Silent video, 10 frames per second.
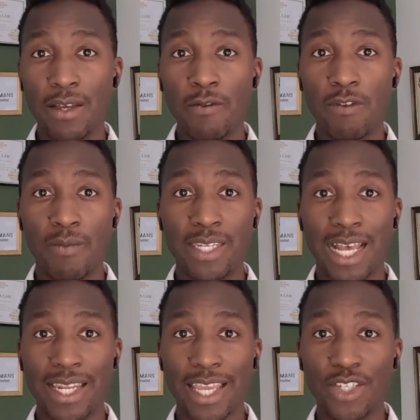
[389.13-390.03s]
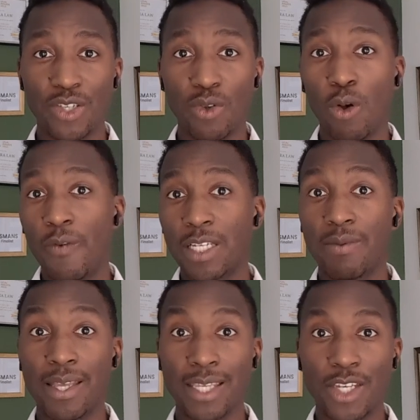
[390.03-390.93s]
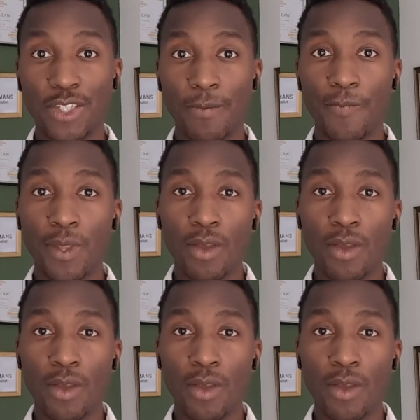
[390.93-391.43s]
from retaliation or victimization